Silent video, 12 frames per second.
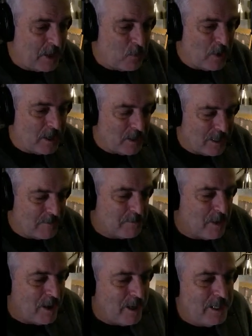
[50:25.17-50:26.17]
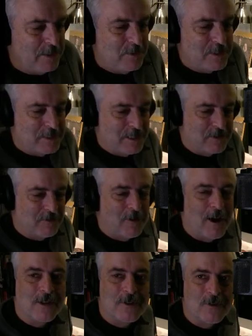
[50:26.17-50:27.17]
And what it left behind was this
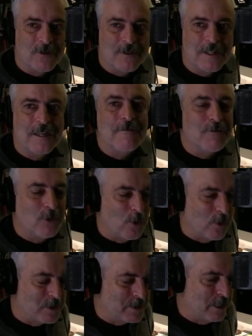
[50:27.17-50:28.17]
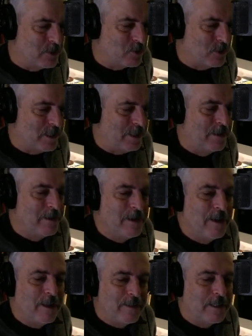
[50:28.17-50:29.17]
fossil seafloor, essentially,
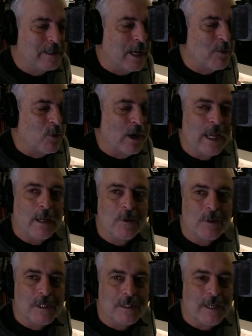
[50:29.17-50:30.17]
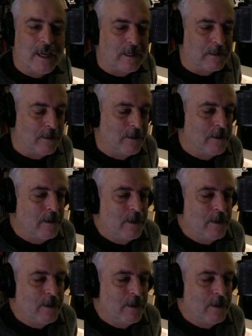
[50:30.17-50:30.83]
that they were able to date.